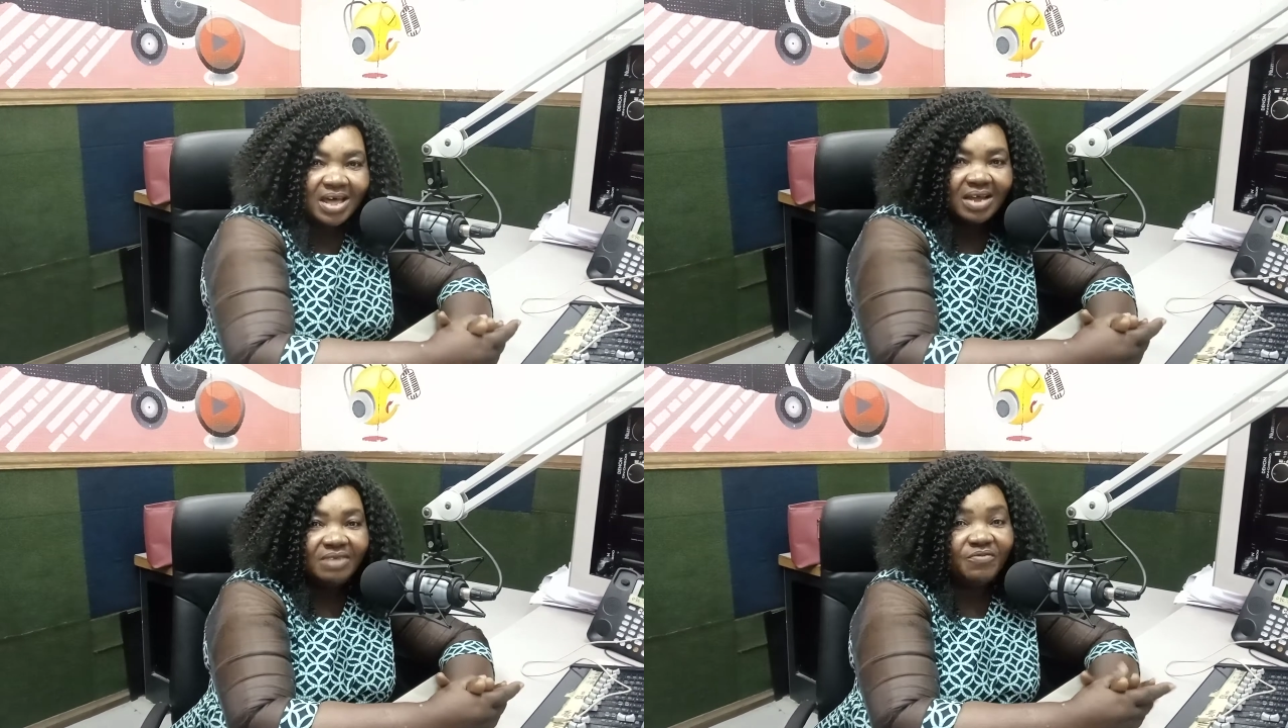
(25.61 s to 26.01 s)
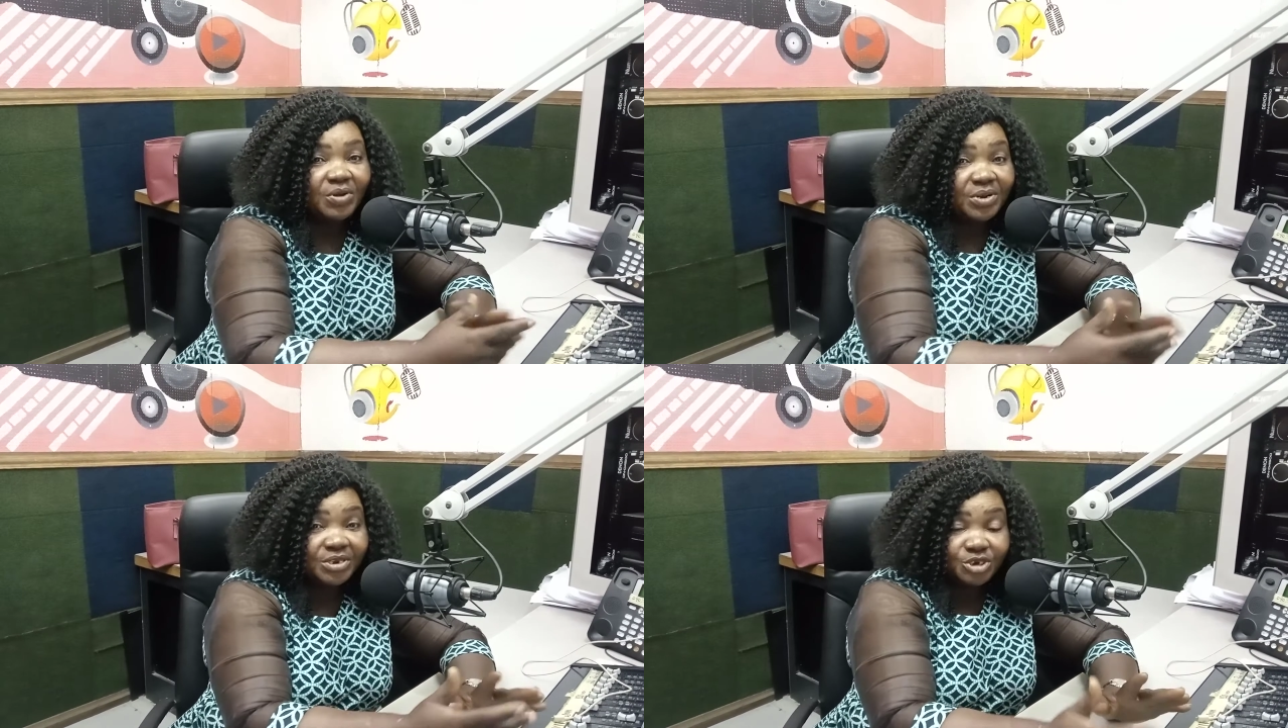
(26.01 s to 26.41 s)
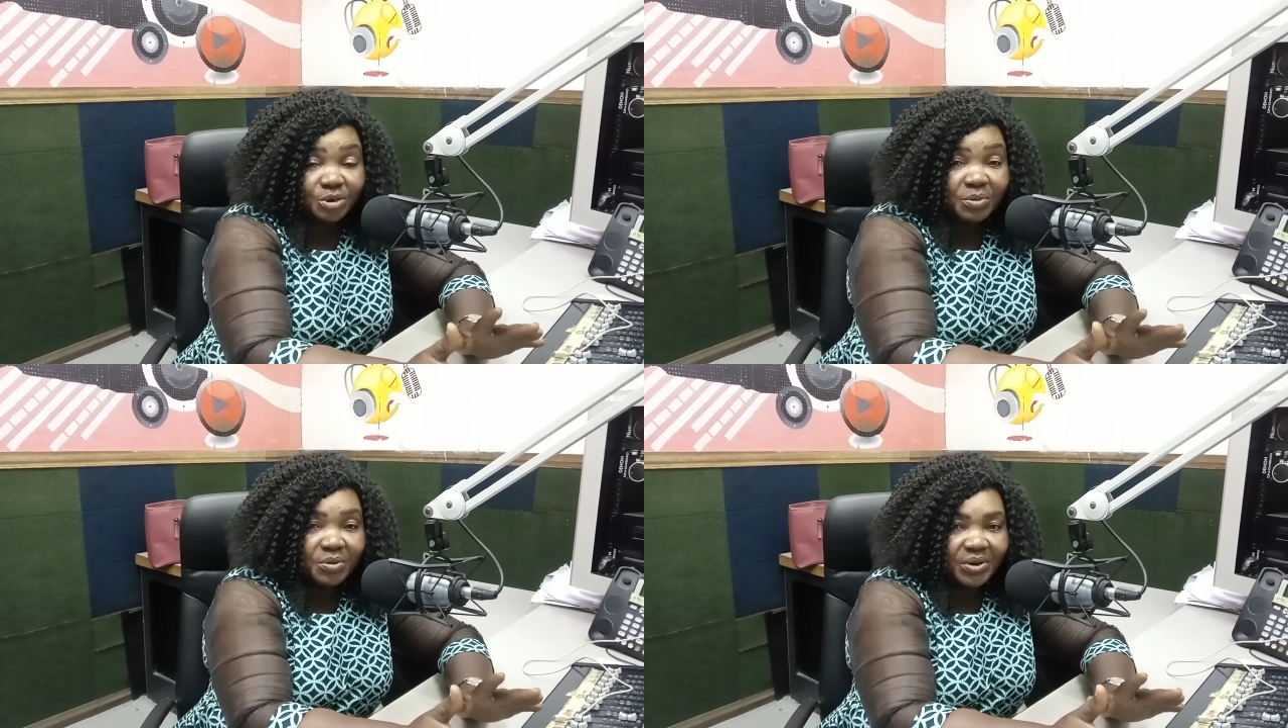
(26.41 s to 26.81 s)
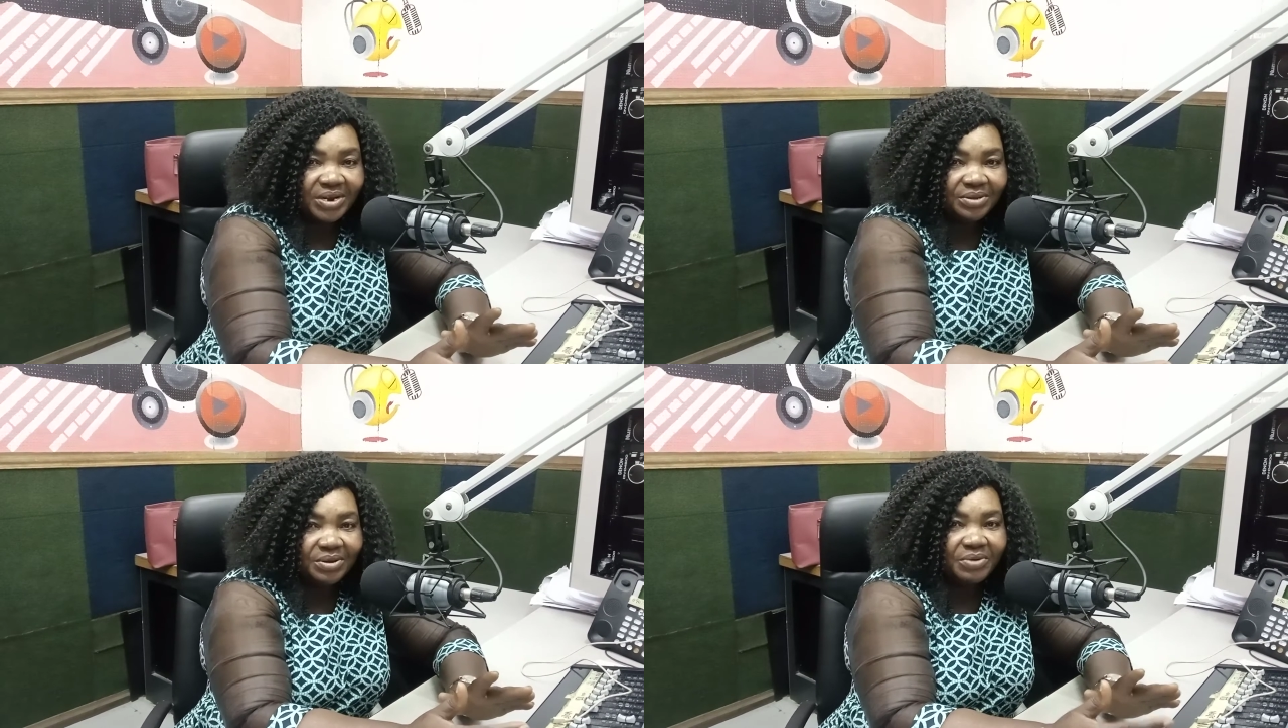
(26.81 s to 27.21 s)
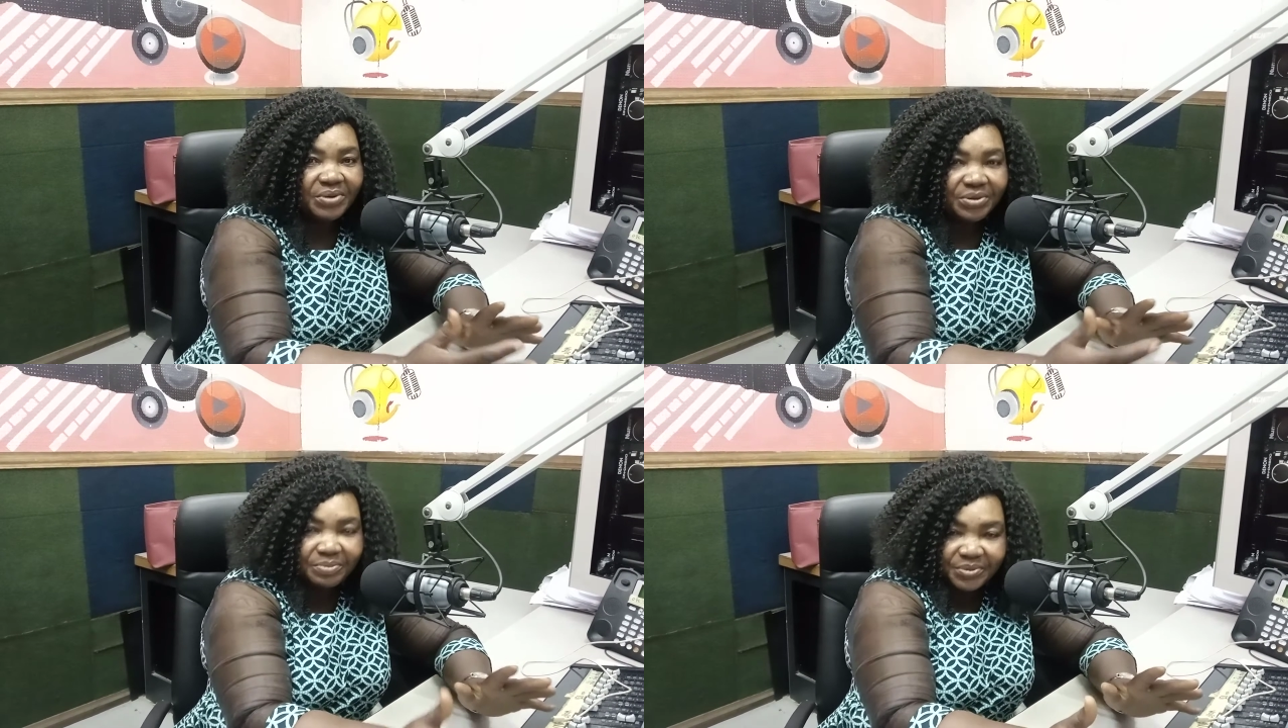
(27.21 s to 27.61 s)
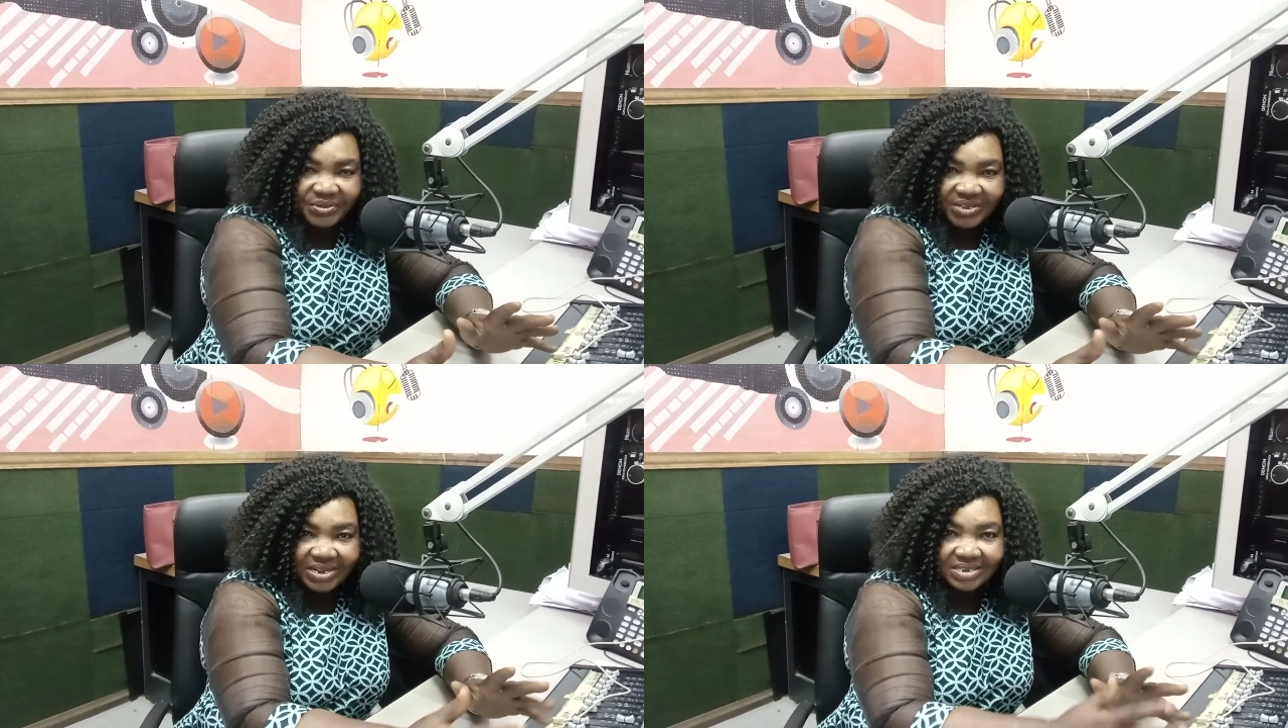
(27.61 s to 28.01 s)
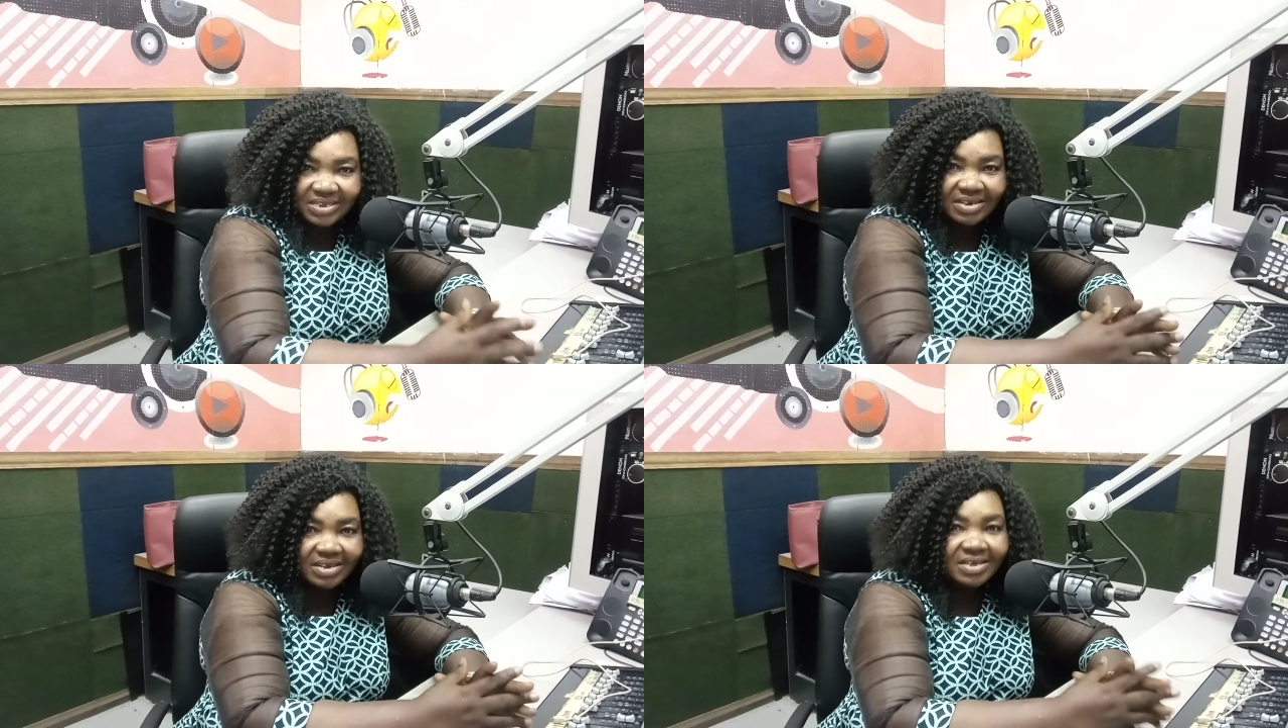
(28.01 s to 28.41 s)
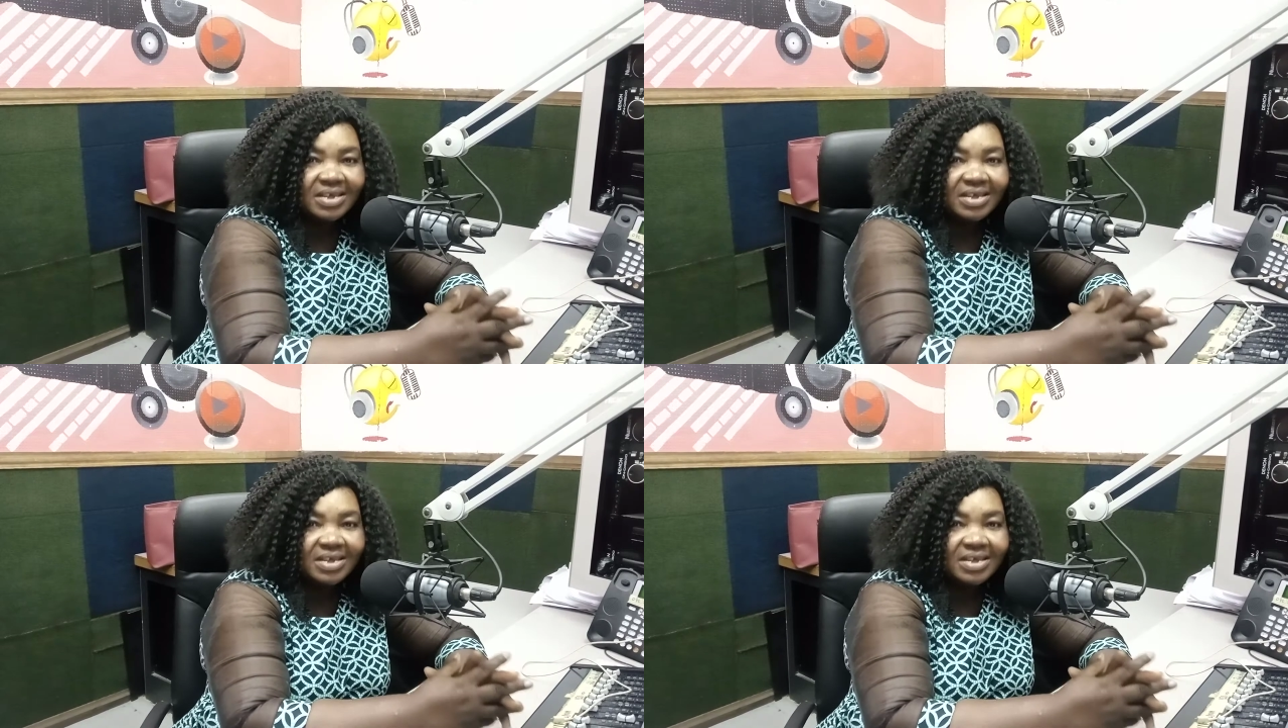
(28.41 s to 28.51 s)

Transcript: And if you're on the job already, you're a radio presenter